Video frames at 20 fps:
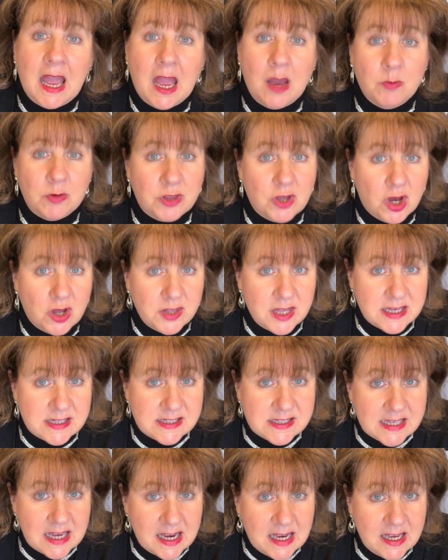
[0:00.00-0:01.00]
And with all that
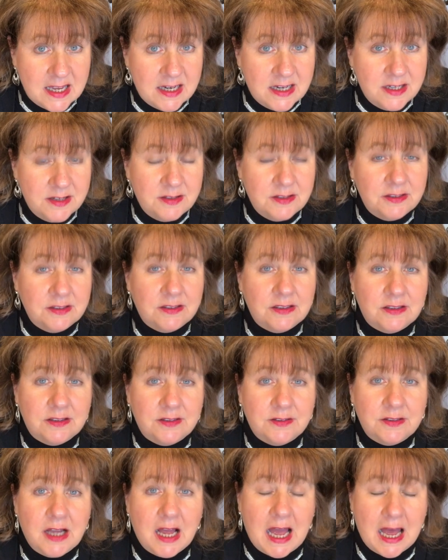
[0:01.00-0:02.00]
said,
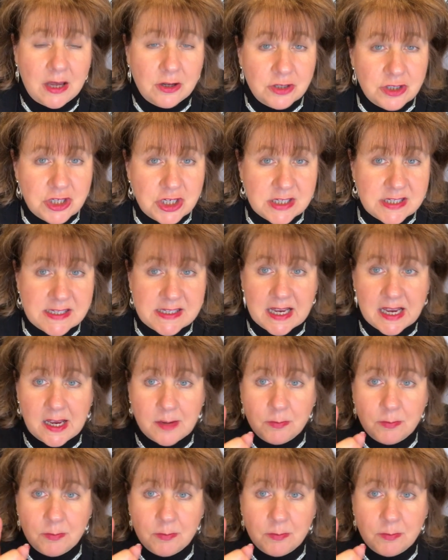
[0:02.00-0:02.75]
I'll just say,